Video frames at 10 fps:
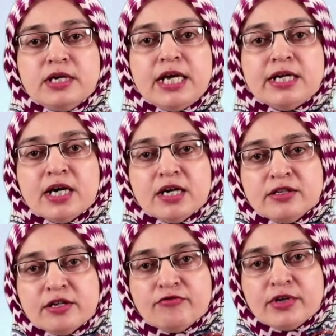In
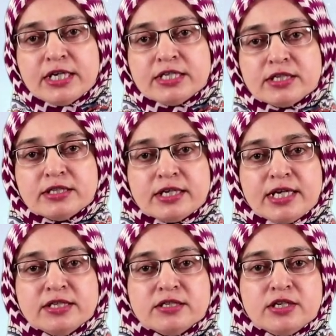other words, the
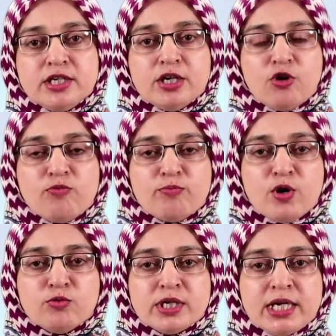density of
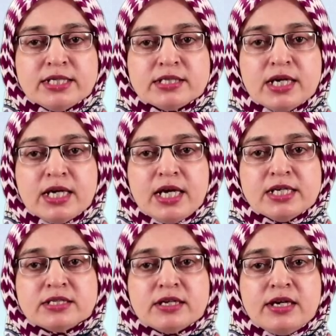mountains
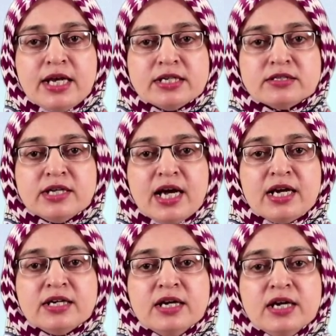is less
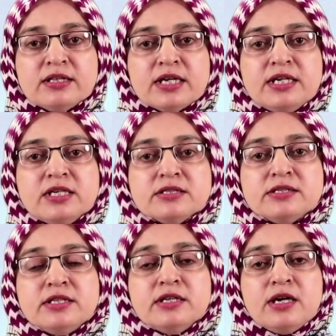than
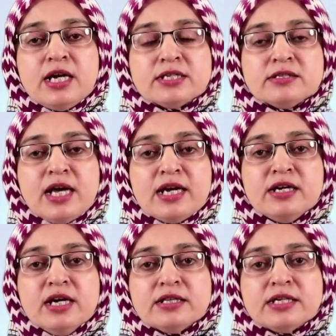the less
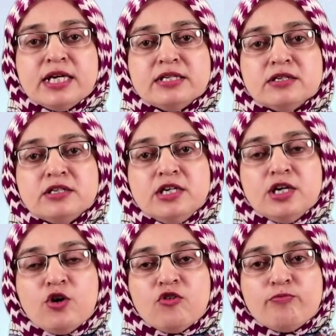than the
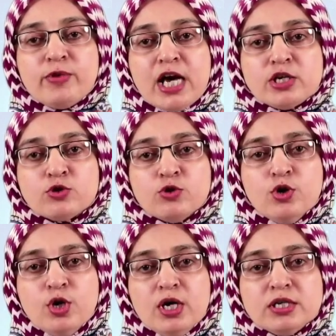density of
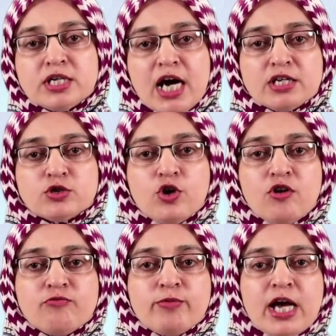plateau, that
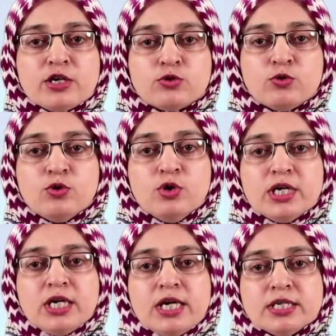of plateau
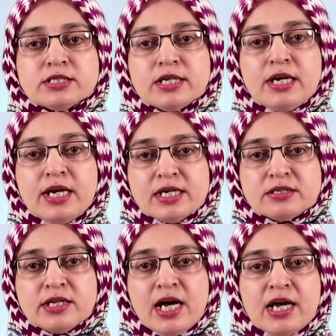is
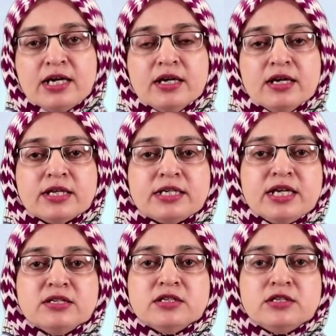less than the
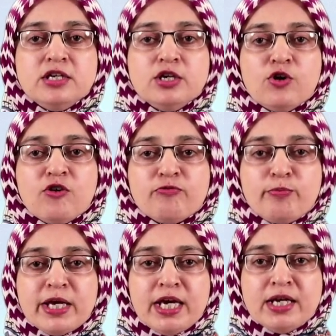density of
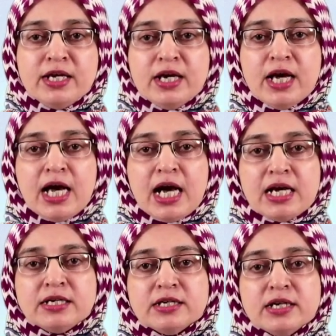plain
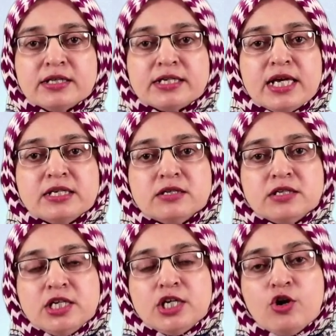and the
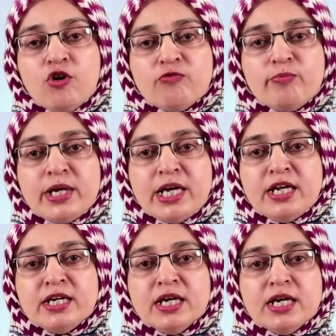density of
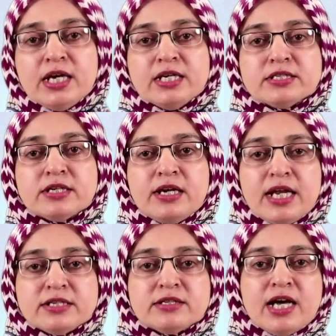plain is
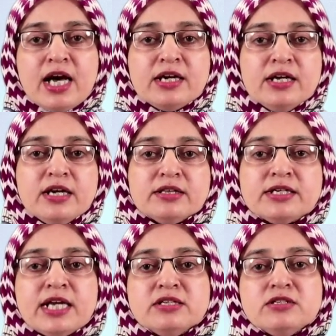less than
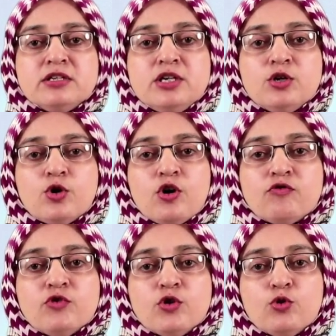the density
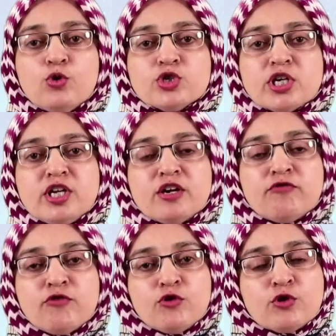of oceanic
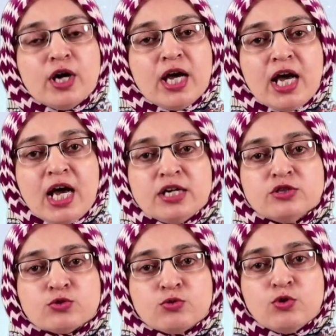floor
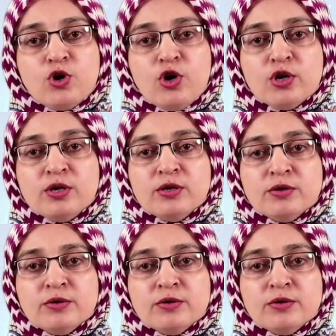and so on.